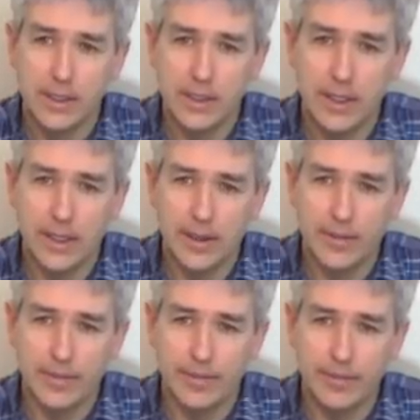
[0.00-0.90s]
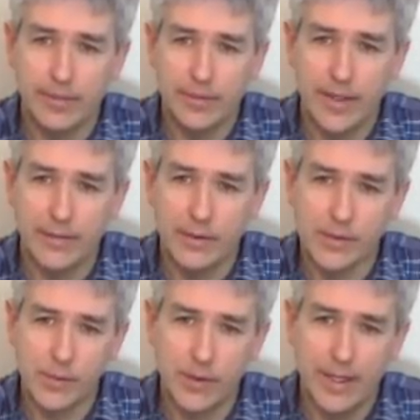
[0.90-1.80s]
levels
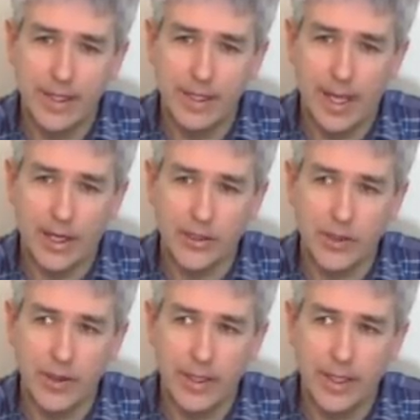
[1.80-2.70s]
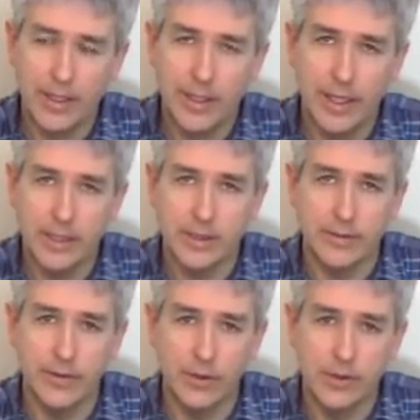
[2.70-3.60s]
where they can actually get a taste of
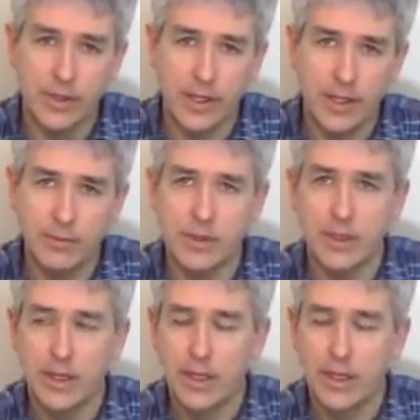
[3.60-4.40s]
those themes,